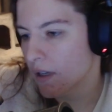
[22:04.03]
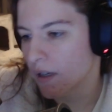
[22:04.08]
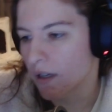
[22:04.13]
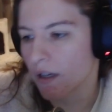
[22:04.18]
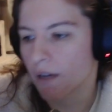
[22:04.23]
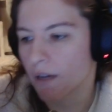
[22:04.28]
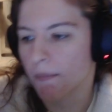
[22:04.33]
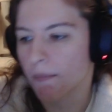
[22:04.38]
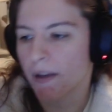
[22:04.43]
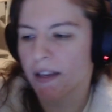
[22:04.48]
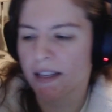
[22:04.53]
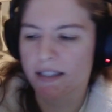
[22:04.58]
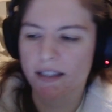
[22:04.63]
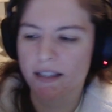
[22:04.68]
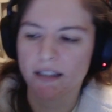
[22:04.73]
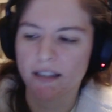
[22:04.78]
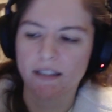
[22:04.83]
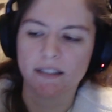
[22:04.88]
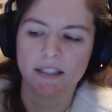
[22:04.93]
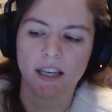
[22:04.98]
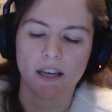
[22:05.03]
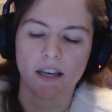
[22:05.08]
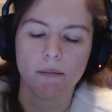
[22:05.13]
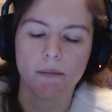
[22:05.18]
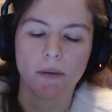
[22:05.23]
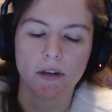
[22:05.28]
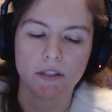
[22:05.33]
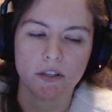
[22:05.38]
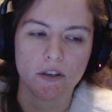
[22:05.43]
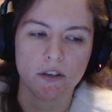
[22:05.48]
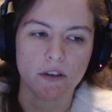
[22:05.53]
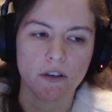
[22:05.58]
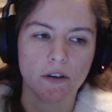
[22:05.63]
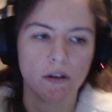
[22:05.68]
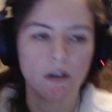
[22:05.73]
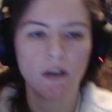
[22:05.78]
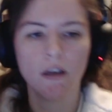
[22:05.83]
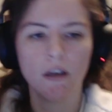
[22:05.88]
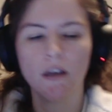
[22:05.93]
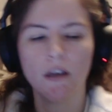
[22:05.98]
I'll get to that in a second,
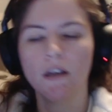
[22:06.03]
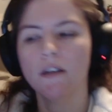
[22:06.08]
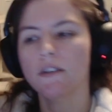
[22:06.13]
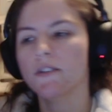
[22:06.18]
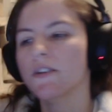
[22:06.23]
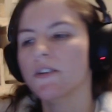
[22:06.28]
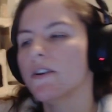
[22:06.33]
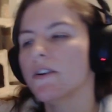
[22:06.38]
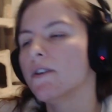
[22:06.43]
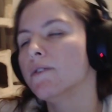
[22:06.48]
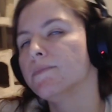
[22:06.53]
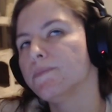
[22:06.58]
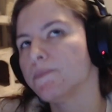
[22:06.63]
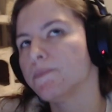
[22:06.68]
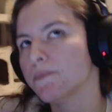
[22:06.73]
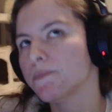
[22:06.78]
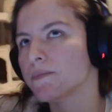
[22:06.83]
Marksky. So